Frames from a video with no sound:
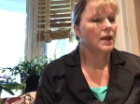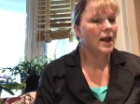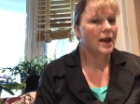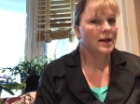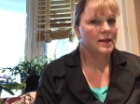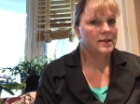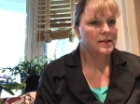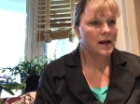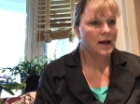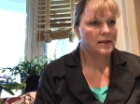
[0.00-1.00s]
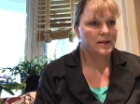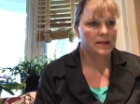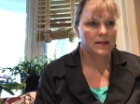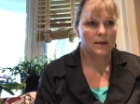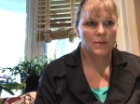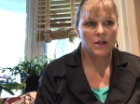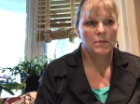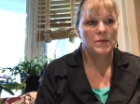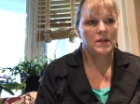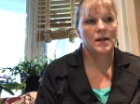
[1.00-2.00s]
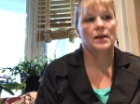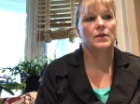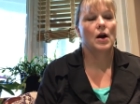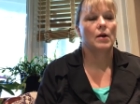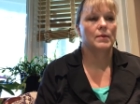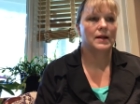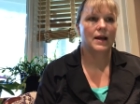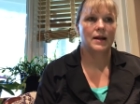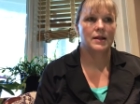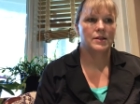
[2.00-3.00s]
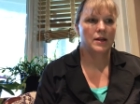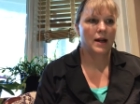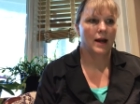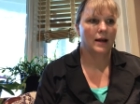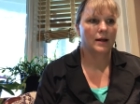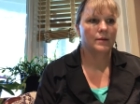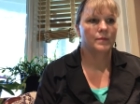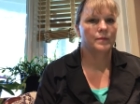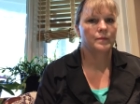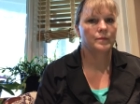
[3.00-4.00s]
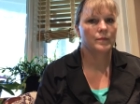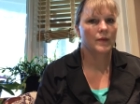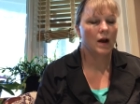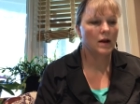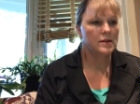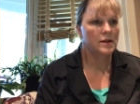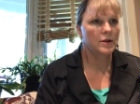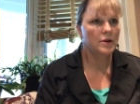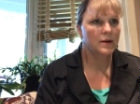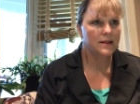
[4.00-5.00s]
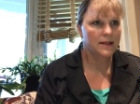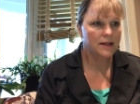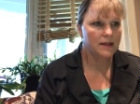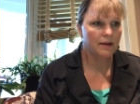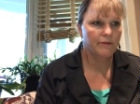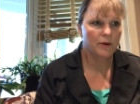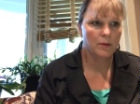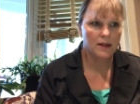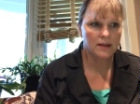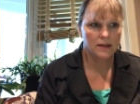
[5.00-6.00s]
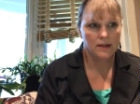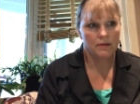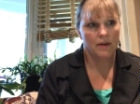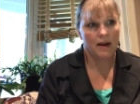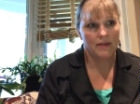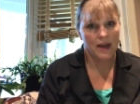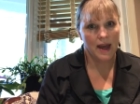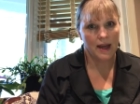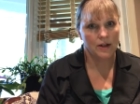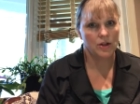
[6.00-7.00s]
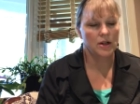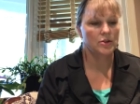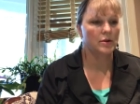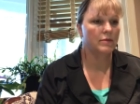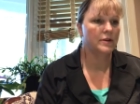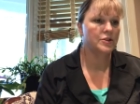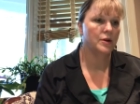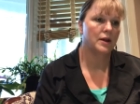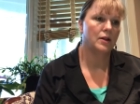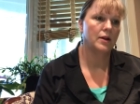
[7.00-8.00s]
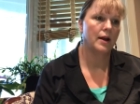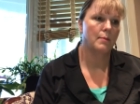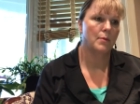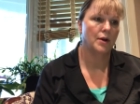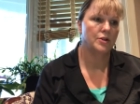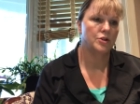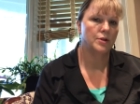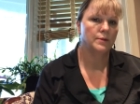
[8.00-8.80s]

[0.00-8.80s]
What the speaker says: any signs and symptoms that are related to neck. Also, you're assessing for risks of IVH, intraventricular hemorrhage.